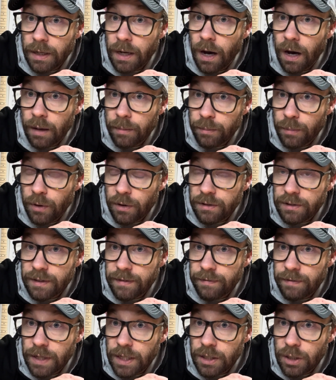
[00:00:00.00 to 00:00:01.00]
unboxing
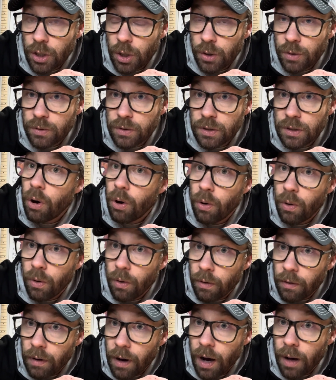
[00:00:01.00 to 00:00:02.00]
videos or
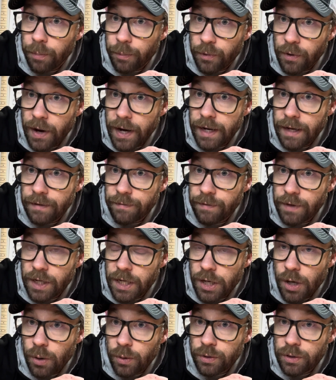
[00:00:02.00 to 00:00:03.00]
upgrading
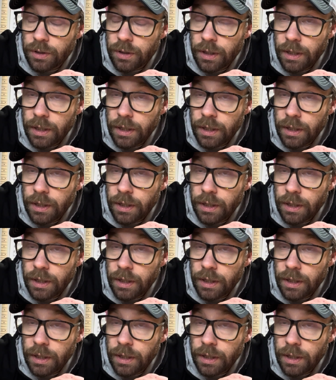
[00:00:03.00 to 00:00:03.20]
videos,